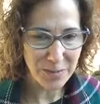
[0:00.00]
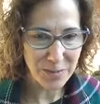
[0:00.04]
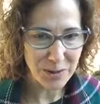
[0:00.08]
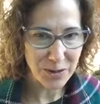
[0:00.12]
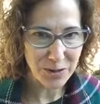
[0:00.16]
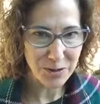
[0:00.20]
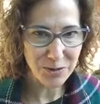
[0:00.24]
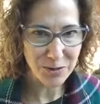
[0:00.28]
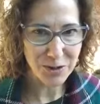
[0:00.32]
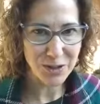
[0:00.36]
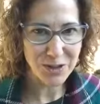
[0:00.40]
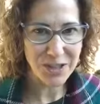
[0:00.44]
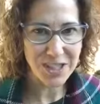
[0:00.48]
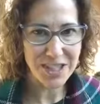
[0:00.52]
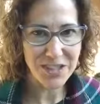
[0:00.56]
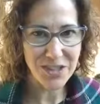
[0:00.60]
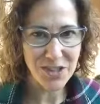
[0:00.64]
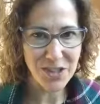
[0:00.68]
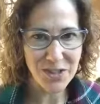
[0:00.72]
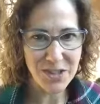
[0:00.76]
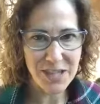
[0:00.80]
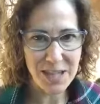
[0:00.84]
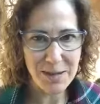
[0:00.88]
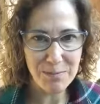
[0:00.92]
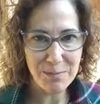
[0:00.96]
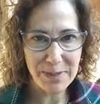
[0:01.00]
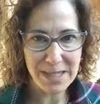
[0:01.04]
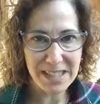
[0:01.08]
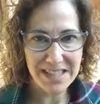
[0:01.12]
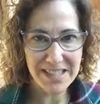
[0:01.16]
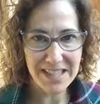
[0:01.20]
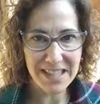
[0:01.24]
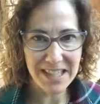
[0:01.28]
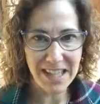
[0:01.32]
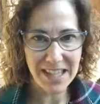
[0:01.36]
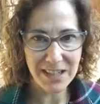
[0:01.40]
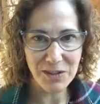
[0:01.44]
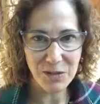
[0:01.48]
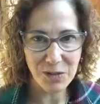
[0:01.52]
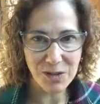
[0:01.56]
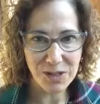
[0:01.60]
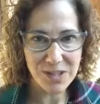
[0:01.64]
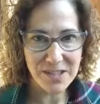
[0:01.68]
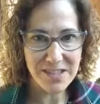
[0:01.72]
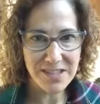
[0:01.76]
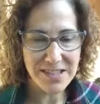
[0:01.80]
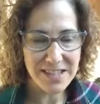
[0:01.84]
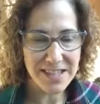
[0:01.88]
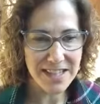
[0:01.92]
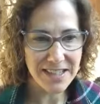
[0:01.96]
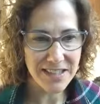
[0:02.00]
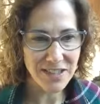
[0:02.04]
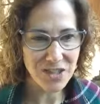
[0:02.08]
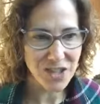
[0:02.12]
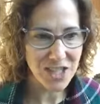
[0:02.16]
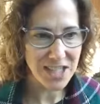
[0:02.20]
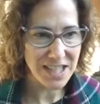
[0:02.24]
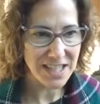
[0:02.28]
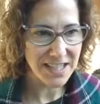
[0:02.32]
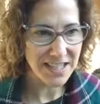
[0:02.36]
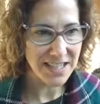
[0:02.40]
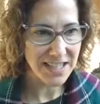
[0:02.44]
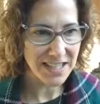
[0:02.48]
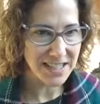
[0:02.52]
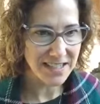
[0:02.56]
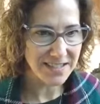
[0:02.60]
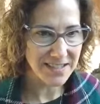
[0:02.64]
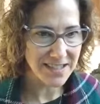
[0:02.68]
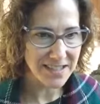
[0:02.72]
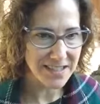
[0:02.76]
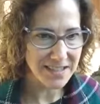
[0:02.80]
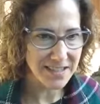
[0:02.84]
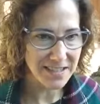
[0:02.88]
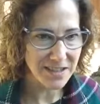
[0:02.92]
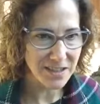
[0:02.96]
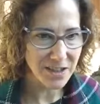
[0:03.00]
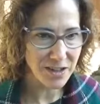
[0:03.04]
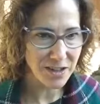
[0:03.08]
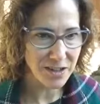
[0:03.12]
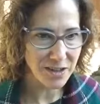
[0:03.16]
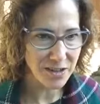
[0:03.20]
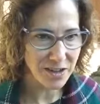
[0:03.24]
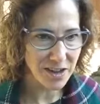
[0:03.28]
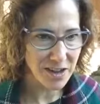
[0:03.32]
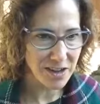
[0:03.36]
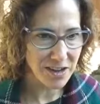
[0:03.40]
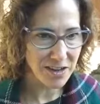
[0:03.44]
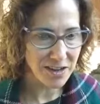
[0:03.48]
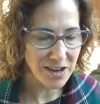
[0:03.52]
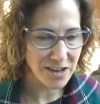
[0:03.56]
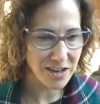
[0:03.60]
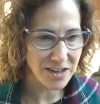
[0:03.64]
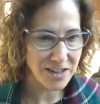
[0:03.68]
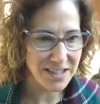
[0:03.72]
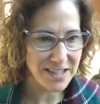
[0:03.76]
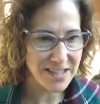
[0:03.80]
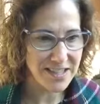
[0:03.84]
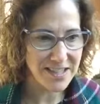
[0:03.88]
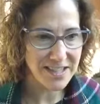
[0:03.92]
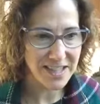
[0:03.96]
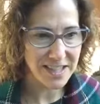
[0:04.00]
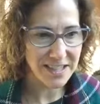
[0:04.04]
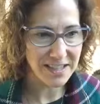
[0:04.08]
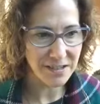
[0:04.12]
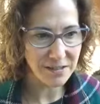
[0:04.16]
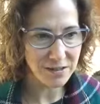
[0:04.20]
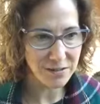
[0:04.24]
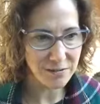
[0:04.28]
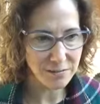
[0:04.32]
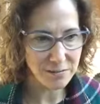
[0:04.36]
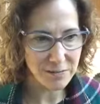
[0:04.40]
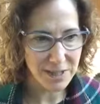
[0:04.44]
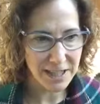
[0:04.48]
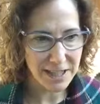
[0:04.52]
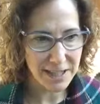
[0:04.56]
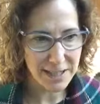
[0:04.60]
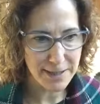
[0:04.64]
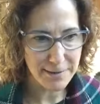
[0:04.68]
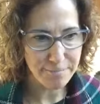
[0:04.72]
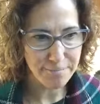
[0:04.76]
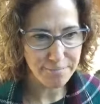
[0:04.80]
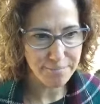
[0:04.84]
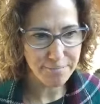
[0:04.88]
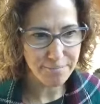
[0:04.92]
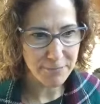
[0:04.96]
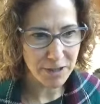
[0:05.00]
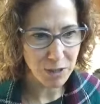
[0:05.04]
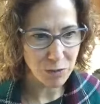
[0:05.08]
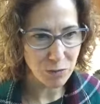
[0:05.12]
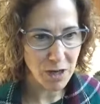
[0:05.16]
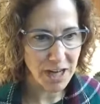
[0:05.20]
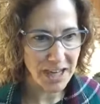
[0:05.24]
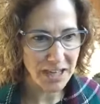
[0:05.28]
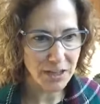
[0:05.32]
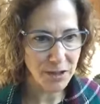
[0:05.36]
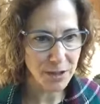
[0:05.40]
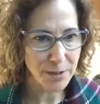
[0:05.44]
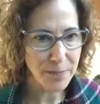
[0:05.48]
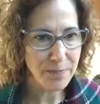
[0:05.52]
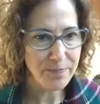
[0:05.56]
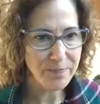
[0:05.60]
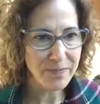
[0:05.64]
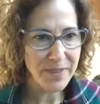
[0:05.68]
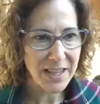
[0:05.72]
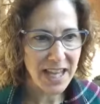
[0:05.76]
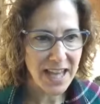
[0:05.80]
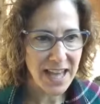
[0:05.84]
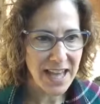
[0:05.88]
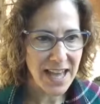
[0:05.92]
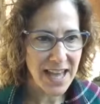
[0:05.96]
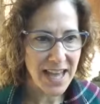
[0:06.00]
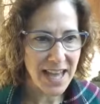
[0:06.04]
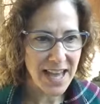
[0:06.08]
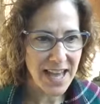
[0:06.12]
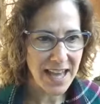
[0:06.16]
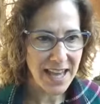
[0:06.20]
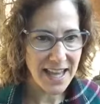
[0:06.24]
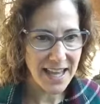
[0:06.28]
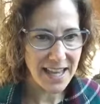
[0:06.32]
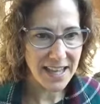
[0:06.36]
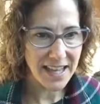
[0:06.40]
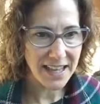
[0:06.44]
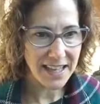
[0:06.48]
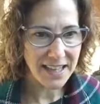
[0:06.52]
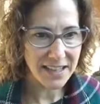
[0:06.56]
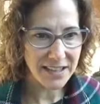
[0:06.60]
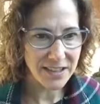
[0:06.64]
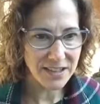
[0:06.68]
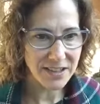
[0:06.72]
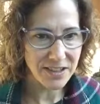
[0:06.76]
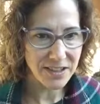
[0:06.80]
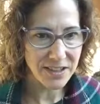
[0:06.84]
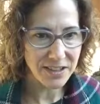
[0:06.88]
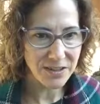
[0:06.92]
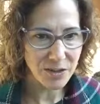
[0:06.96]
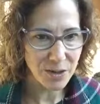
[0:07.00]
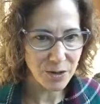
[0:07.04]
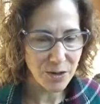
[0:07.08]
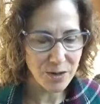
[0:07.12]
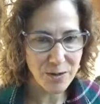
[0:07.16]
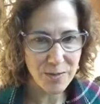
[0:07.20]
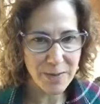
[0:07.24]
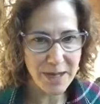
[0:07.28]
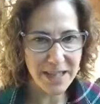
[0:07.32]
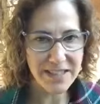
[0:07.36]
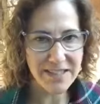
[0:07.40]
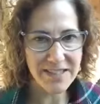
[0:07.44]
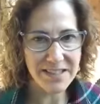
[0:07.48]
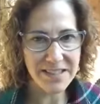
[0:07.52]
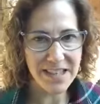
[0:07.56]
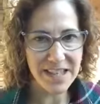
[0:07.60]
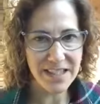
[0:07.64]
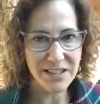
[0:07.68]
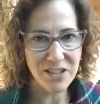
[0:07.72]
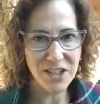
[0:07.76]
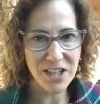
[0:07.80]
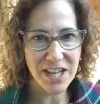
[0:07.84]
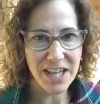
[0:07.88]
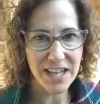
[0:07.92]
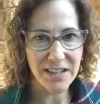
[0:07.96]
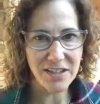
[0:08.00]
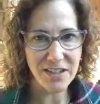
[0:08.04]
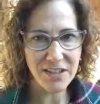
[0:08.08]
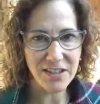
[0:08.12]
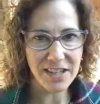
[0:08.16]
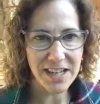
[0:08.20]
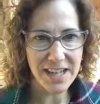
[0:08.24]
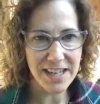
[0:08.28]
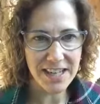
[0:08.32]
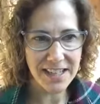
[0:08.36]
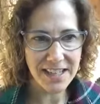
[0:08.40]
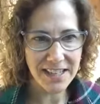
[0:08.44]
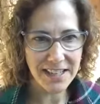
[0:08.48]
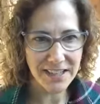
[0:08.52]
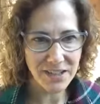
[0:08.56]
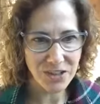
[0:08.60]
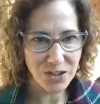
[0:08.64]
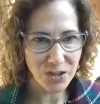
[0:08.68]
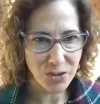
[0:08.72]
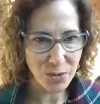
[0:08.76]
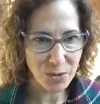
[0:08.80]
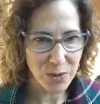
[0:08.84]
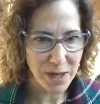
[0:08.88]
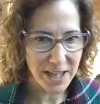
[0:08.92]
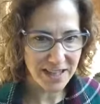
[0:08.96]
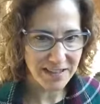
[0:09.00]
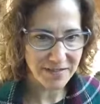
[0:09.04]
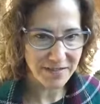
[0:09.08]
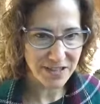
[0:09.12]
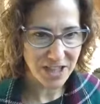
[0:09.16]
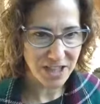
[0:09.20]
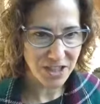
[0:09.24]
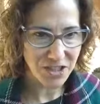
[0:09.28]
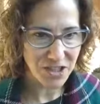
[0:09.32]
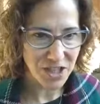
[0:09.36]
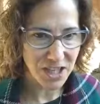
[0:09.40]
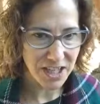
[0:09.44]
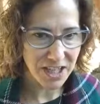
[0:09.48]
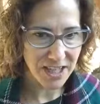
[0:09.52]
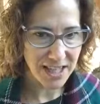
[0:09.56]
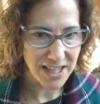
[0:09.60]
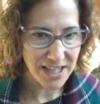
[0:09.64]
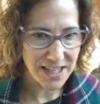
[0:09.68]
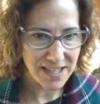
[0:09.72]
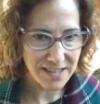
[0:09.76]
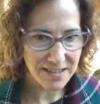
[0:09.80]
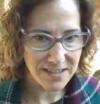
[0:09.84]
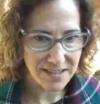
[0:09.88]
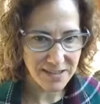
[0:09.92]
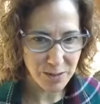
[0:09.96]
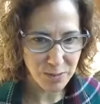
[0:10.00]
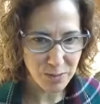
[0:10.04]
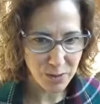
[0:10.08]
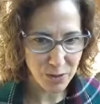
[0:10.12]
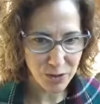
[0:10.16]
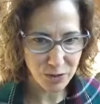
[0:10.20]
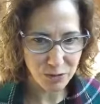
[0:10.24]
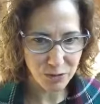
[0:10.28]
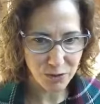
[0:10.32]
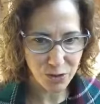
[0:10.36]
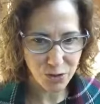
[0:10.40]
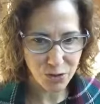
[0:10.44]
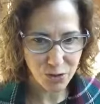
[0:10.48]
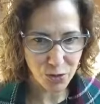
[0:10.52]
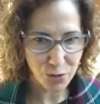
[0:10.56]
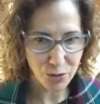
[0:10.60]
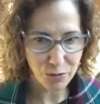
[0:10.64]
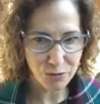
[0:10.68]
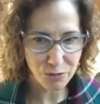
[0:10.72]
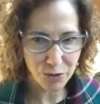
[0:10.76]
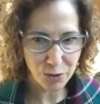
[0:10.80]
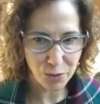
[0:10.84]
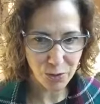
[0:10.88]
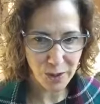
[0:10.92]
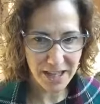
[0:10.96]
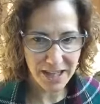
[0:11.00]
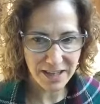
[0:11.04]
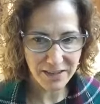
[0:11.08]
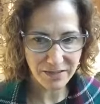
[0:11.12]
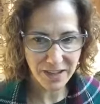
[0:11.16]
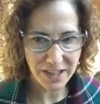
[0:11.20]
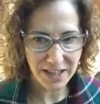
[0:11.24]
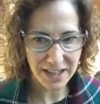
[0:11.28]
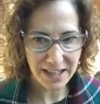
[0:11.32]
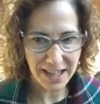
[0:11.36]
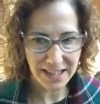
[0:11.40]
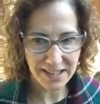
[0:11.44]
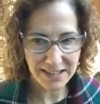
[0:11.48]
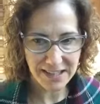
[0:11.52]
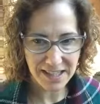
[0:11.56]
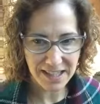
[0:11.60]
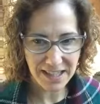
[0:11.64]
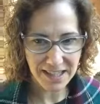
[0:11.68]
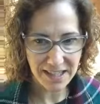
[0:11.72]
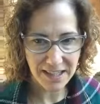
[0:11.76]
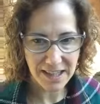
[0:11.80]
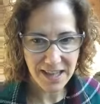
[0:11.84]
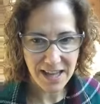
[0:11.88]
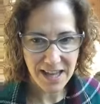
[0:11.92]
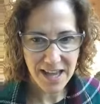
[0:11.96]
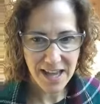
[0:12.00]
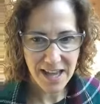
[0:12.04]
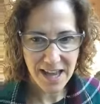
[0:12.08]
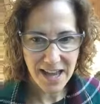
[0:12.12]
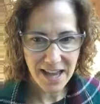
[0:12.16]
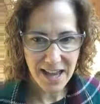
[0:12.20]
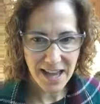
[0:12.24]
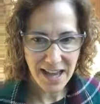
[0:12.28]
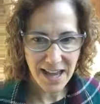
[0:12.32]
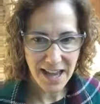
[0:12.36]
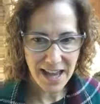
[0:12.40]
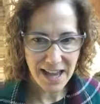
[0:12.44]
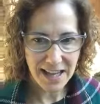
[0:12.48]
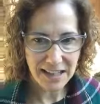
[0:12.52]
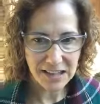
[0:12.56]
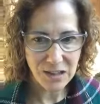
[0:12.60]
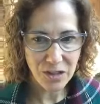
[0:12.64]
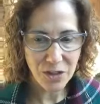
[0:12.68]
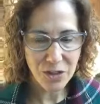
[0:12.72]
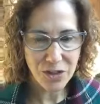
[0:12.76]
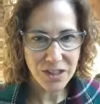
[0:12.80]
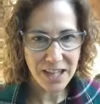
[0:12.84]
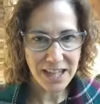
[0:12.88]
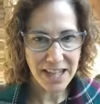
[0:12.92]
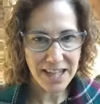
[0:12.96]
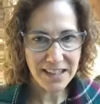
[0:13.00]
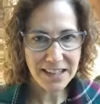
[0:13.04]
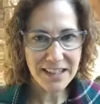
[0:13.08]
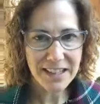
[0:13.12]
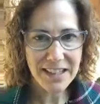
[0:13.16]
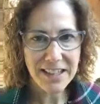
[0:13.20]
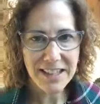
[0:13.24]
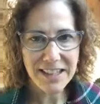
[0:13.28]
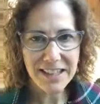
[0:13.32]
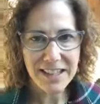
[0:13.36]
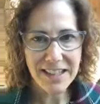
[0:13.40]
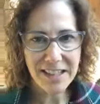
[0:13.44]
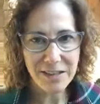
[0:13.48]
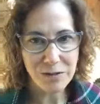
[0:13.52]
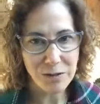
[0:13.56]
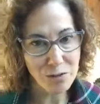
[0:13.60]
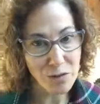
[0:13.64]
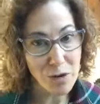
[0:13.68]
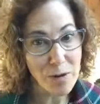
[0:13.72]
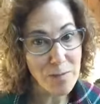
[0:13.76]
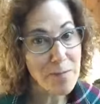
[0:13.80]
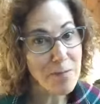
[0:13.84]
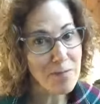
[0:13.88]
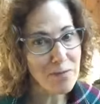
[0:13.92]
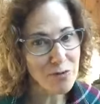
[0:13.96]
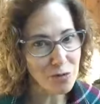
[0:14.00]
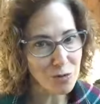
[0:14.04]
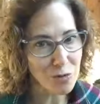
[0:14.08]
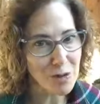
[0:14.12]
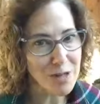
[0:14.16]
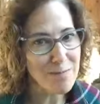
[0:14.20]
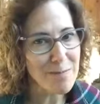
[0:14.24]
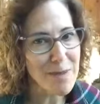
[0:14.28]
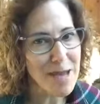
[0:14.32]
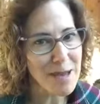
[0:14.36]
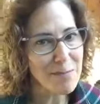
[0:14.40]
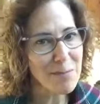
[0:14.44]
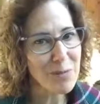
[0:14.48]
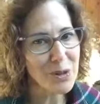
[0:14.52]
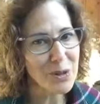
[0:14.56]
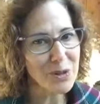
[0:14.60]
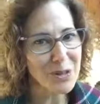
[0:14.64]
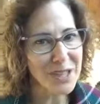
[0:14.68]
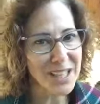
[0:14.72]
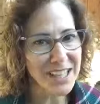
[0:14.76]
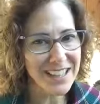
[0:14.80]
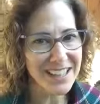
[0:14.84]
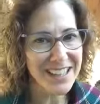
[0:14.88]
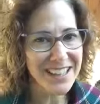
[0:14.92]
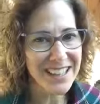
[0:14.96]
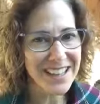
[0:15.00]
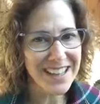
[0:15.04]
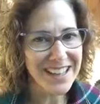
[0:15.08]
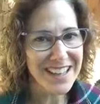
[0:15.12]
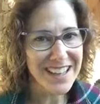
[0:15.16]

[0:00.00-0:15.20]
beautiful teacher named Pixie Lighthorse, and she is an artist and a writer and an earth medicine educator. And her way of teaching is a beautiful, soulful way of connecting and learning, remembering